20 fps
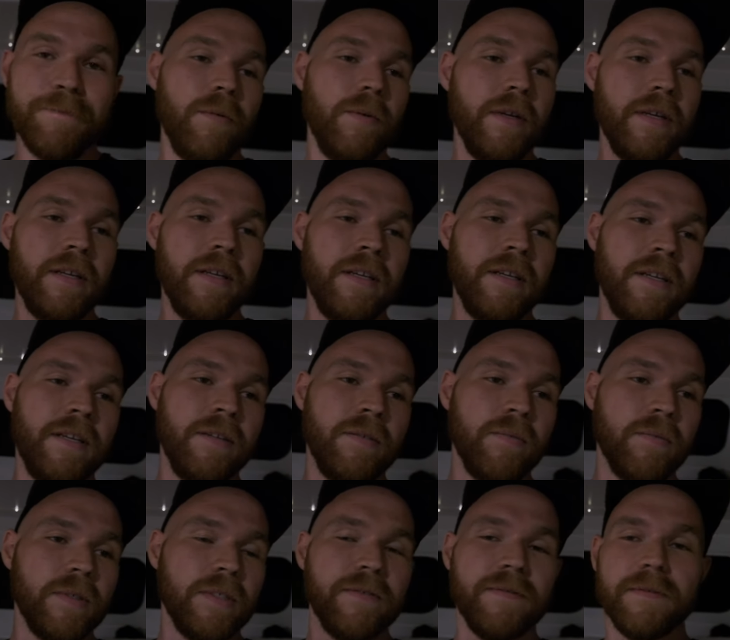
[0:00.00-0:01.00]
When
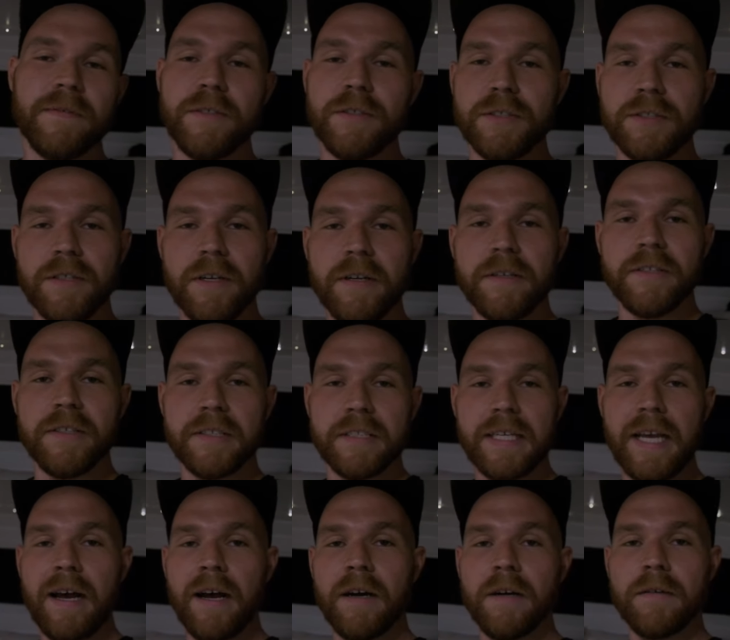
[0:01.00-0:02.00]
we first started this
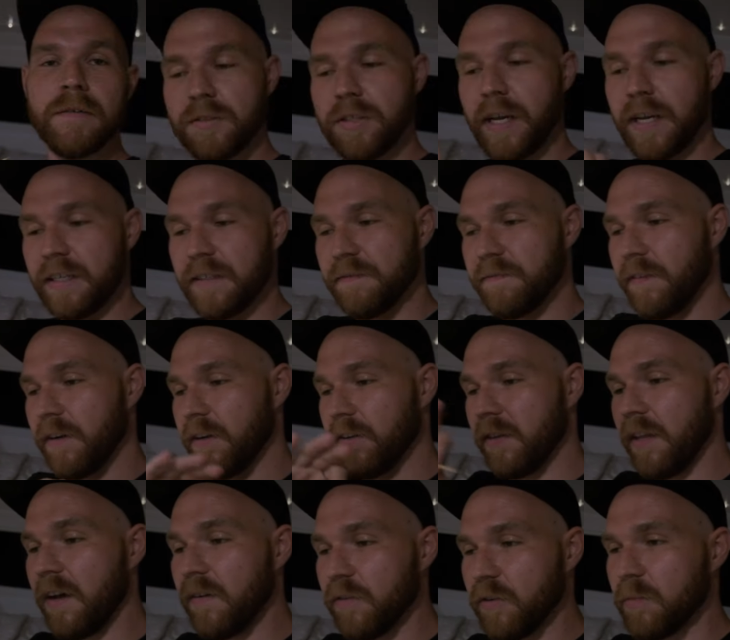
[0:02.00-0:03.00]
out, Jackie fell in
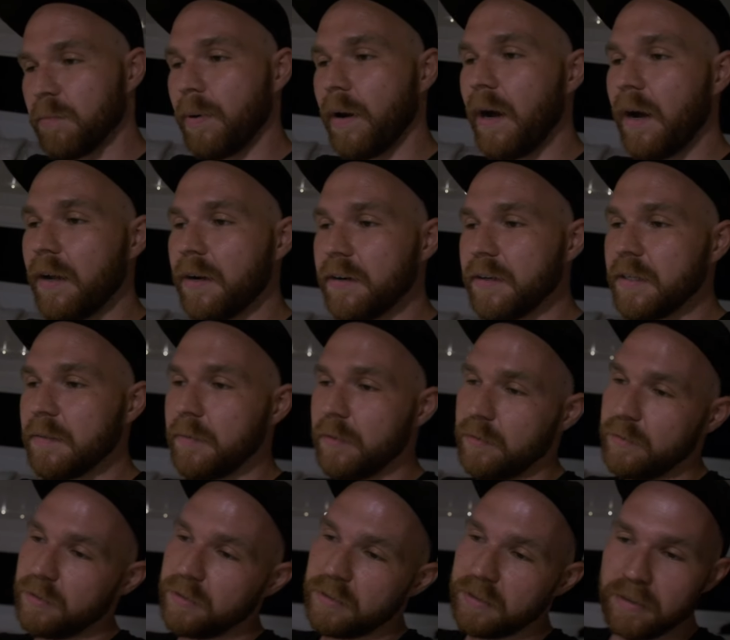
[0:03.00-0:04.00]
love with pottery, but
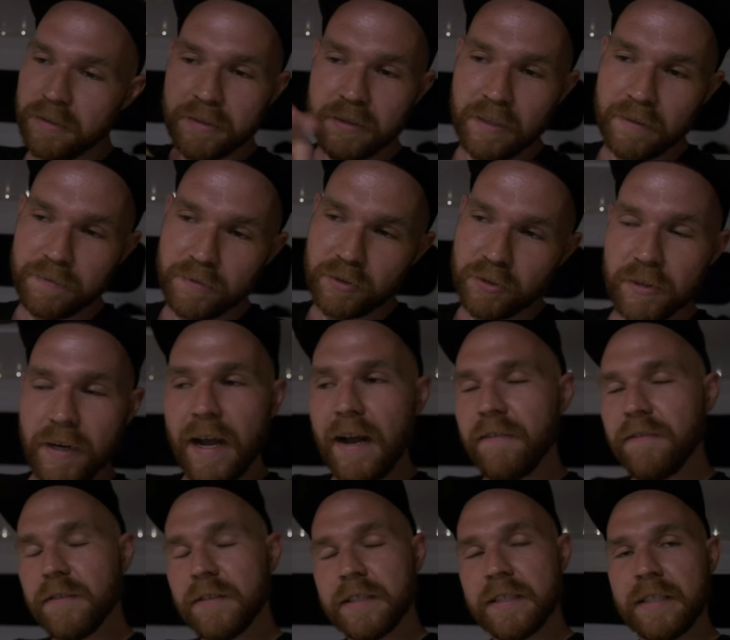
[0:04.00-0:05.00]
was still in love with
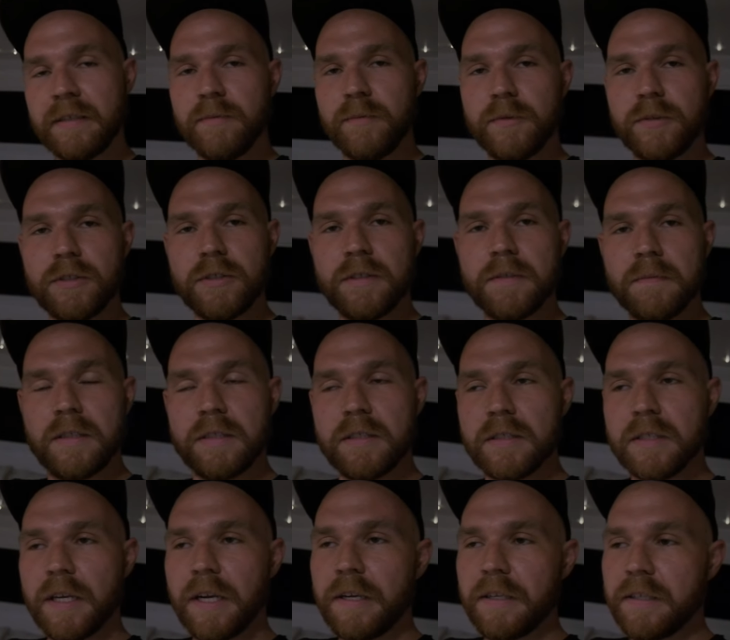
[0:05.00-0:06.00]
traveling and was
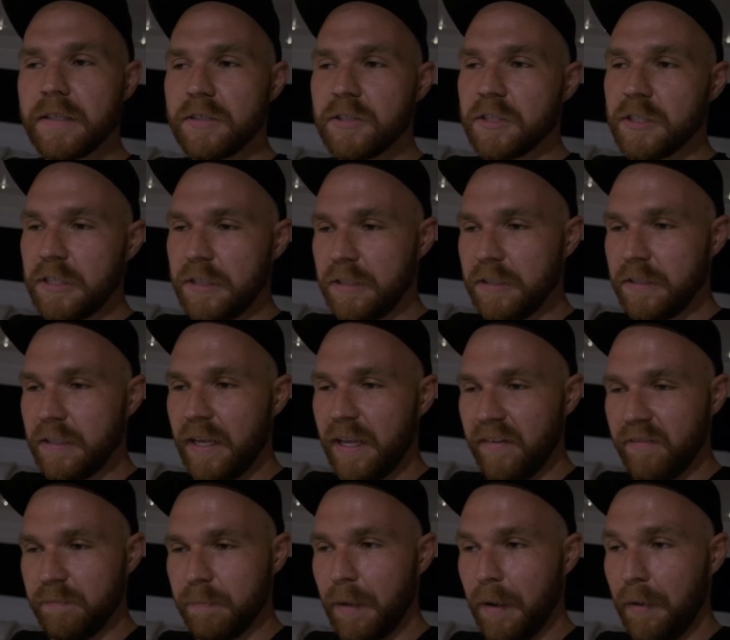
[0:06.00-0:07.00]
scared that she couldn't
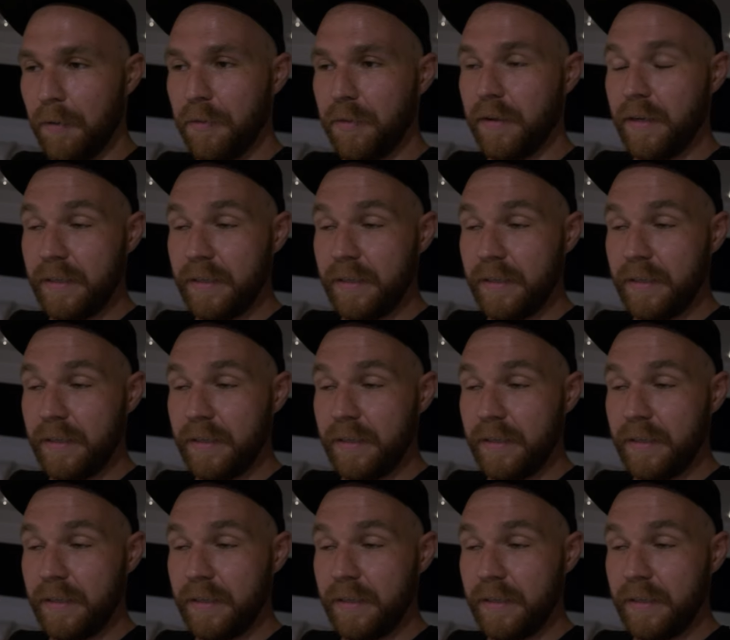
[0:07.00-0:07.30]
have both.